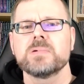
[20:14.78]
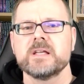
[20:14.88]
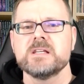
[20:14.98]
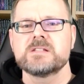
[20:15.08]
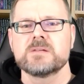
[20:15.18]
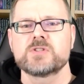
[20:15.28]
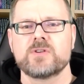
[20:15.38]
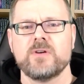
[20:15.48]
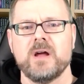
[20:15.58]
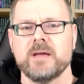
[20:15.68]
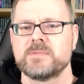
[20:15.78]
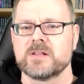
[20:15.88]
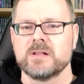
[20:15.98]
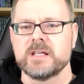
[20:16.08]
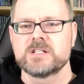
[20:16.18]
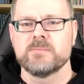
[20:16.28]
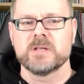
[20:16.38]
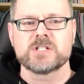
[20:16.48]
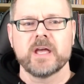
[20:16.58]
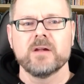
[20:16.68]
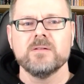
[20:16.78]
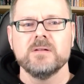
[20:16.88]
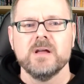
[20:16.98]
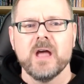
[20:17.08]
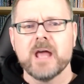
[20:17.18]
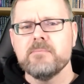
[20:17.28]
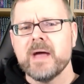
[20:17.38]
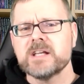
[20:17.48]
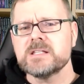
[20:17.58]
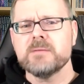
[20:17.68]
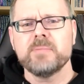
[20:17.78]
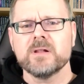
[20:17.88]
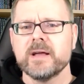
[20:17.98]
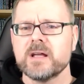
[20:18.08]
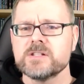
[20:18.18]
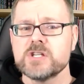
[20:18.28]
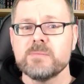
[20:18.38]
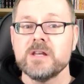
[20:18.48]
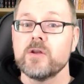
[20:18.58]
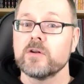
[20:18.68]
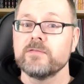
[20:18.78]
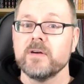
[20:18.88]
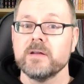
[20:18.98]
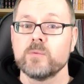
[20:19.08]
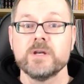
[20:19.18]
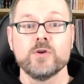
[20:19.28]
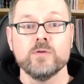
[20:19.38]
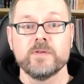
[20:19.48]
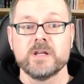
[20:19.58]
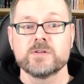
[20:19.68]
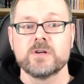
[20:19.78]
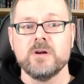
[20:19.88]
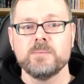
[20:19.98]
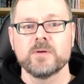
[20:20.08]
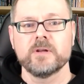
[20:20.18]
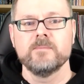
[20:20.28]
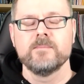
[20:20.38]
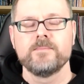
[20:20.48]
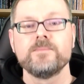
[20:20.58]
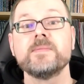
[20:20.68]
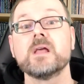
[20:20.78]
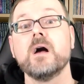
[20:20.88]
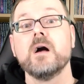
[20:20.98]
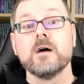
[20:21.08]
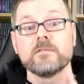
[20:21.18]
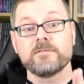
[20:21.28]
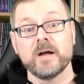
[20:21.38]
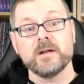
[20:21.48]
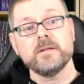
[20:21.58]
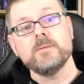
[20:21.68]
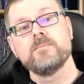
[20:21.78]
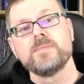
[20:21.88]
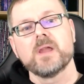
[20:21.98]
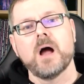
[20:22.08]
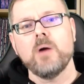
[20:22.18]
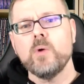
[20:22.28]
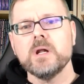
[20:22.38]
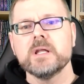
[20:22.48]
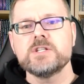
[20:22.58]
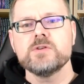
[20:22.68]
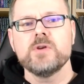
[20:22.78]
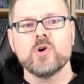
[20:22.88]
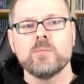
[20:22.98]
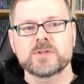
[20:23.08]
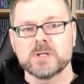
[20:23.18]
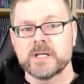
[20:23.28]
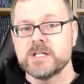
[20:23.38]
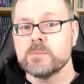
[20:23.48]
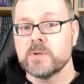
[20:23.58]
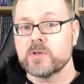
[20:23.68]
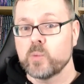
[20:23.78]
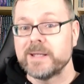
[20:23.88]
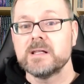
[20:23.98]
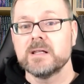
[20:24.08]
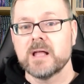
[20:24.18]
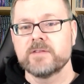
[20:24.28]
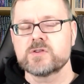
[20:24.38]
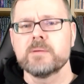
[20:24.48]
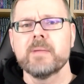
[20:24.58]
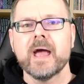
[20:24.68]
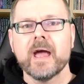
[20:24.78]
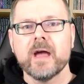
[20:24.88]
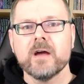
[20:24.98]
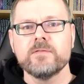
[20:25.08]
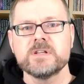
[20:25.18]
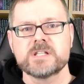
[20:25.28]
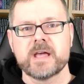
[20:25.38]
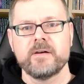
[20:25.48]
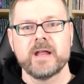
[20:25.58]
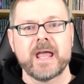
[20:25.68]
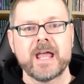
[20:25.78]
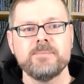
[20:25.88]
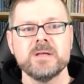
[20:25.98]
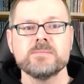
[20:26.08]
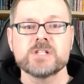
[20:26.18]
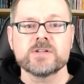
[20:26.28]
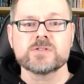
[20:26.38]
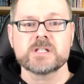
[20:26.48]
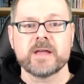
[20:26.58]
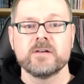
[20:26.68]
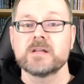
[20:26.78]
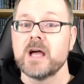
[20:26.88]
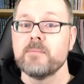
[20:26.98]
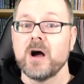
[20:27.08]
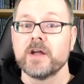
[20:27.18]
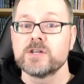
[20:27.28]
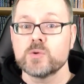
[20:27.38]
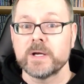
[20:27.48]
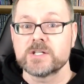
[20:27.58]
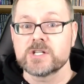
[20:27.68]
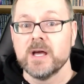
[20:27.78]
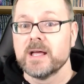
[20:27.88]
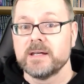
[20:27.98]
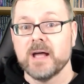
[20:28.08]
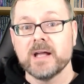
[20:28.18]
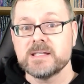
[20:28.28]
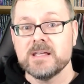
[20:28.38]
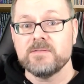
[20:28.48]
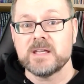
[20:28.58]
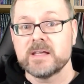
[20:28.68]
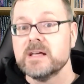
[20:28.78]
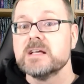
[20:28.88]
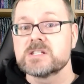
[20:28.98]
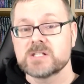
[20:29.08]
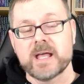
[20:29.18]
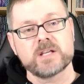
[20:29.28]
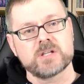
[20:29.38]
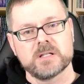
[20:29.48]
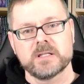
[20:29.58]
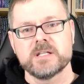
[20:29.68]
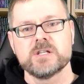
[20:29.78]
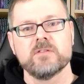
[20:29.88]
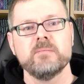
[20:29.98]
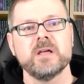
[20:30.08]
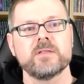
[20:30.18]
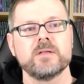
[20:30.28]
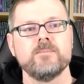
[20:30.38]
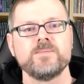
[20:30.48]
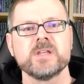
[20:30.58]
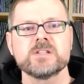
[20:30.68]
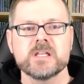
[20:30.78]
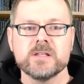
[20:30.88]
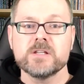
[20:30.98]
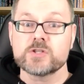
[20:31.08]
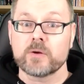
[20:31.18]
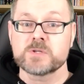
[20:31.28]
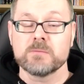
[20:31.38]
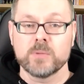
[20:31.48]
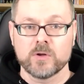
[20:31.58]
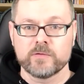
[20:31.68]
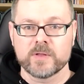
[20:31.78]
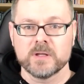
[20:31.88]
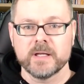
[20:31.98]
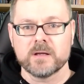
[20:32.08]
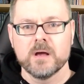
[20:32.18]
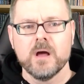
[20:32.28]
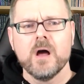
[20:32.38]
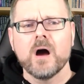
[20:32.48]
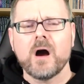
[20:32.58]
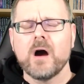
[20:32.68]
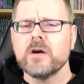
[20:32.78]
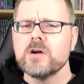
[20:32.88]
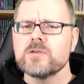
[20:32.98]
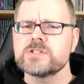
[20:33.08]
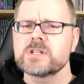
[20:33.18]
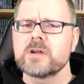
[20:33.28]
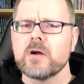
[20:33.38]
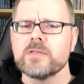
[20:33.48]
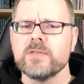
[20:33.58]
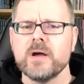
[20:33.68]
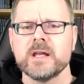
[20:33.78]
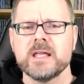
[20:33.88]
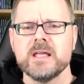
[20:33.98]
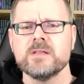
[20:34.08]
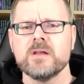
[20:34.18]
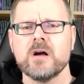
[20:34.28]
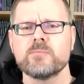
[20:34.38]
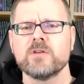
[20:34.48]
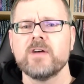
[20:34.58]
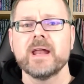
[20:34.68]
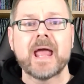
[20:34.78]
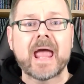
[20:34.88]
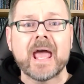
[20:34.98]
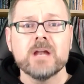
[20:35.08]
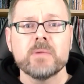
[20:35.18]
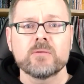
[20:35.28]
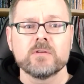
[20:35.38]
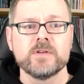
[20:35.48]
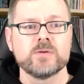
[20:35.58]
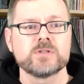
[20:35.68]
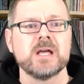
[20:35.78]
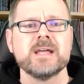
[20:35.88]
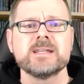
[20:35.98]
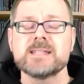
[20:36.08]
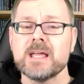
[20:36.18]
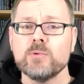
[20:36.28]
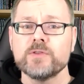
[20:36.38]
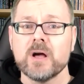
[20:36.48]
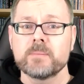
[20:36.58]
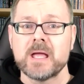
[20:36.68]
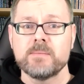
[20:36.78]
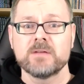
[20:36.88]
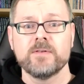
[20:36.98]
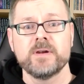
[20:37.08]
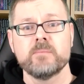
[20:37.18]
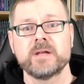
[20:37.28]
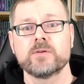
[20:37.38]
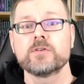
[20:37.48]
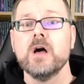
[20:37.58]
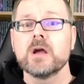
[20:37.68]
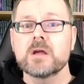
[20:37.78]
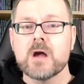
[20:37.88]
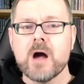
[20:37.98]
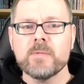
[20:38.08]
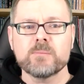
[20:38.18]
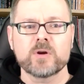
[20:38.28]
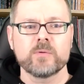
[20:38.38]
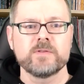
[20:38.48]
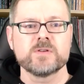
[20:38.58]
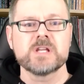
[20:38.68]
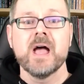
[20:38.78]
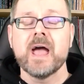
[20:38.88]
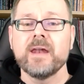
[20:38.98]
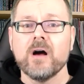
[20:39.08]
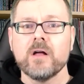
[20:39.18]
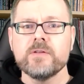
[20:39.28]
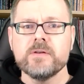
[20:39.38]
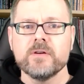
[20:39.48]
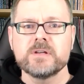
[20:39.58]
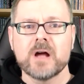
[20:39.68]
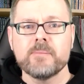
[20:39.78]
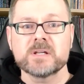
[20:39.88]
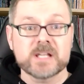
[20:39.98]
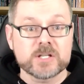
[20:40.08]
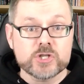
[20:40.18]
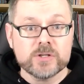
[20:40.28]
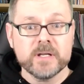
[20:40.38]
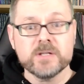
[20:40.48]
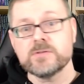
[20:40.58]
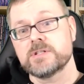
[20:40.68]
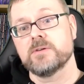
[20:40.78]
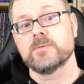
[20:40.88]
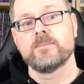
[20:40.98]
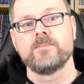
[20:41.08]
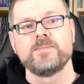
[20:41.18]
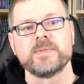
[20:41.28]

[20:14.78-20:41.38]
Please subscribe to the Legion of Myth channel and mash that bell icon so you can be notified when new videos are uploaded. Finally, I want to let you know about the Legion of Myth weekly live stream every Saturday, 8 p.m. Central Standard Time on twitch.tv/Legion of Myth. See the description below for the link. Our hosts Garthon and Heathen Dog provide anime reviews, tabletop gaming fundamentals, comic book reviews, and other nerd topics that should interest you.